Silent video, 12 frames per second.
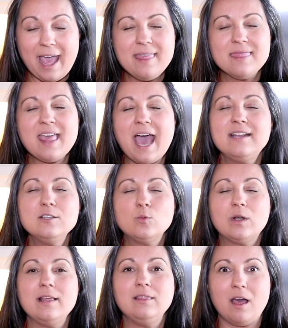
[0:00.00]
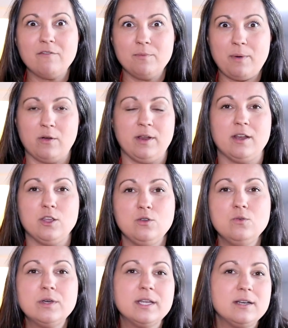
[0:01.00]
And that is what I love about it.
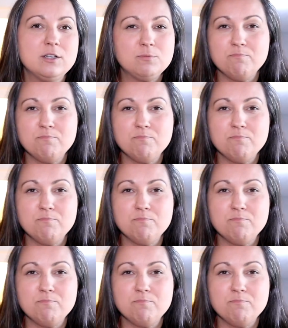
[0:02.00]
You can